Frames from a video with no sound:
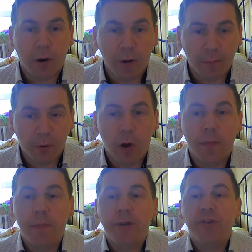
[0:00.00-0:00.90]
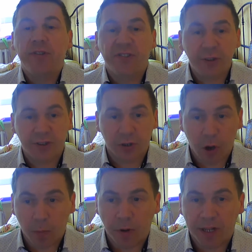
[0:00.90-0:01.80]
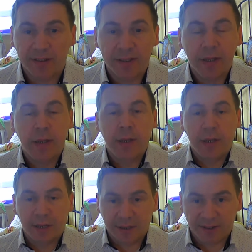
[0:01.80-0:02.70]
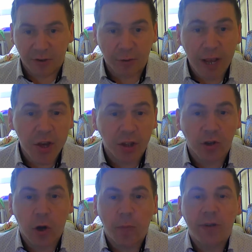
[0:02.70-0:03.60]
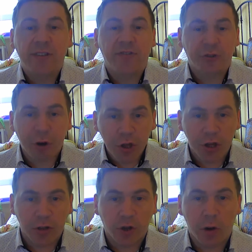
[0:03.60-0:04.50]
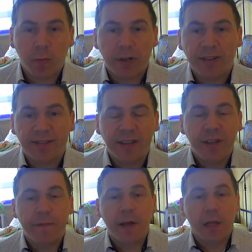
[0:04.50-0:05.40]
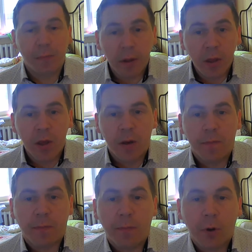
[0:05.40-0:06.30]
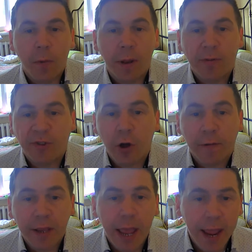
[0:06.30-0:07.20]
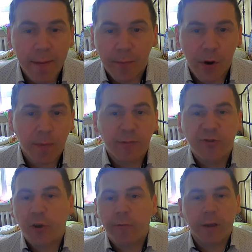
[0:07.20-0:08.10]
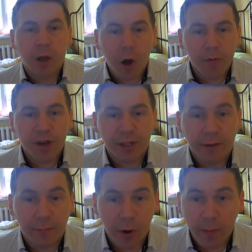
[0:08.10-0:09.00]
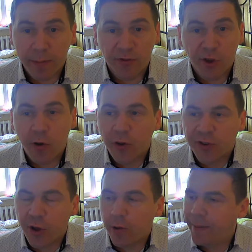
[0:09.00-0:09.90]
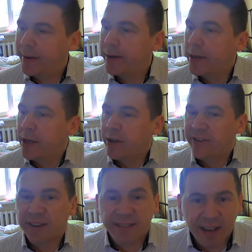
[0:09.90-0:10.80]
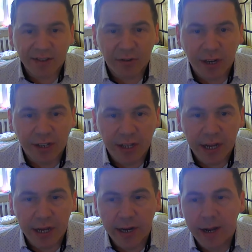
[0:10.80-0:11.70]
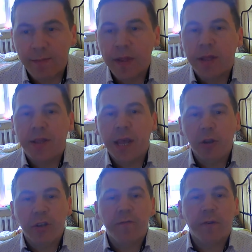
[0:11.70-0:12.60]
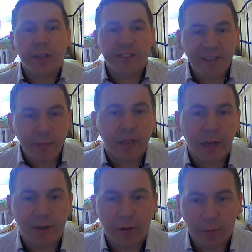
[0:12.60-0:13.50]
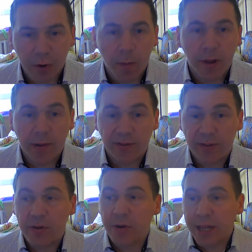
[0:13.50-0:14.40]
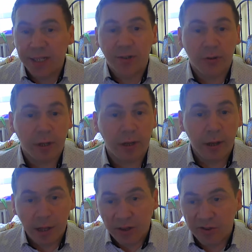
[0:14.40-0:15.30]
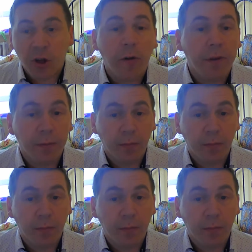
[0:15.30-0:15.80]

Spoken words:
problem into the certain components, situational components, structural components. They develop problem solving aim, problem solving objective, problem solving success criteria. They are looking for the similar problems related to the solving